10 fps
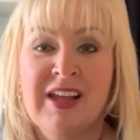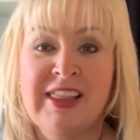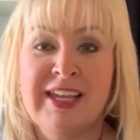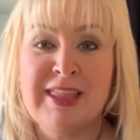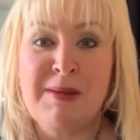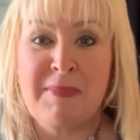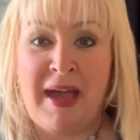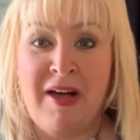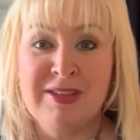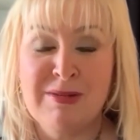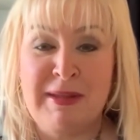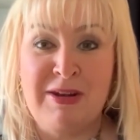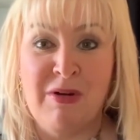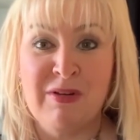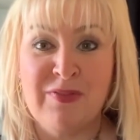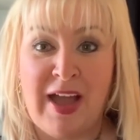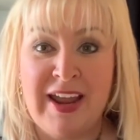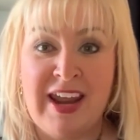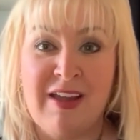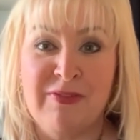Click the bell to be
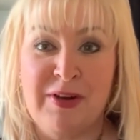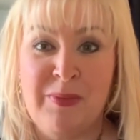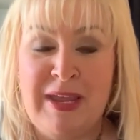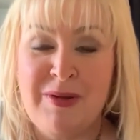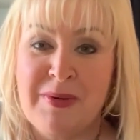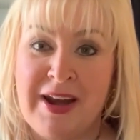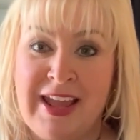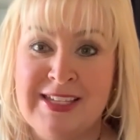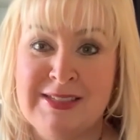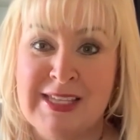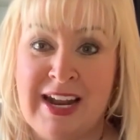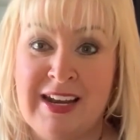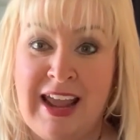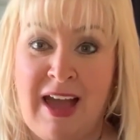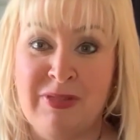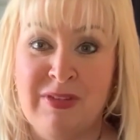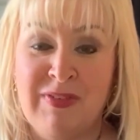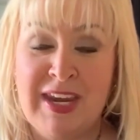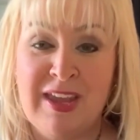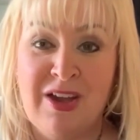notified every week when I send out the
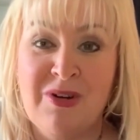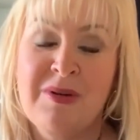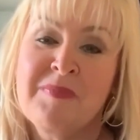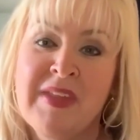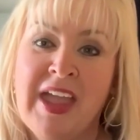video,